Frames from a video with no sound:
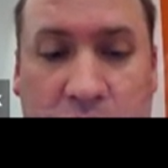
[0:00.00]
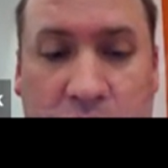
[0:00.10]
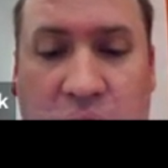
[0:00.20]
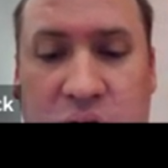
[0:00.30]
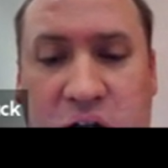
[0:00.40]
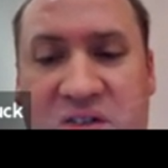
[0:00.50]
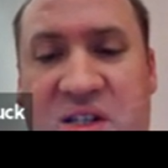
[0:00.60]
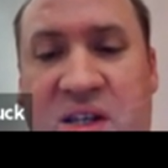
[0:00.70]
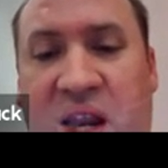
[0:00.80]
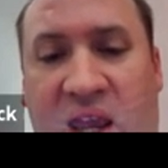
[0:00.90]

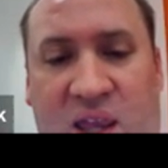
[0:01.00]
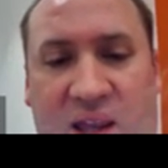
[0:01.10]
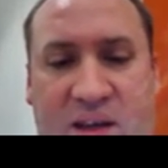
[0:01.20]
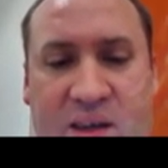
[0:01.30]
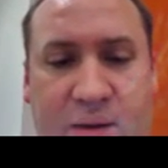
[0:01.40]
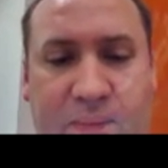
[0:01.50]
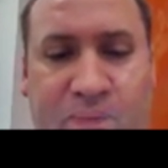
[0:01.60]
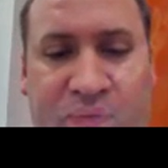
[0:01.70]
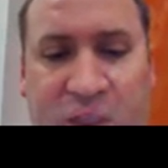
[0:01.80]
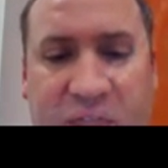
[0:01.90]
Understand
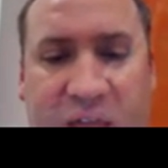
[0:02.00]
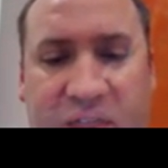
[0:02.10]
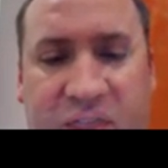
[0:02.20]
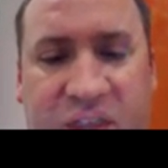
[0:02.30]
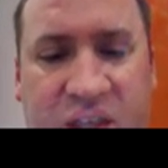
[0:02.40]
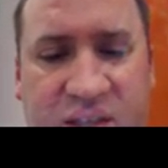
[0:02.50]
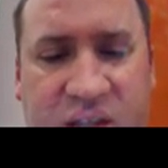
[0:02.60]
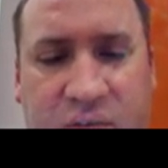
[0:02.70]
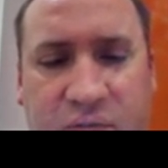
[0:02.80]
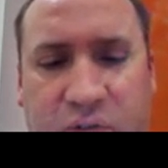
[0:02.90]
that these
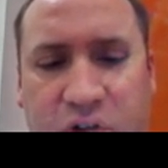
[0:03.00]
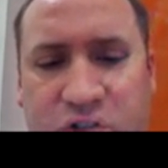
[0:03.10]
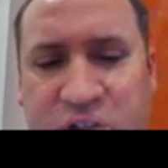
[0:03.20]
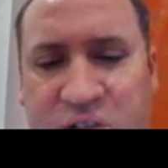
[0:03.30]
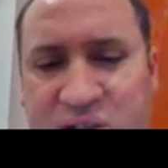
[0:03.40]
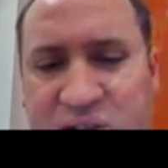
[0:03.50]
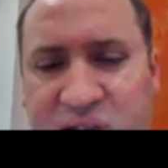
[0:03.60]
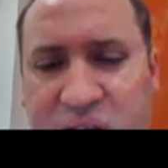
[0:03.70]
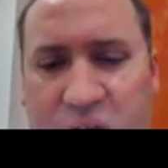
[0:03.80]
conversions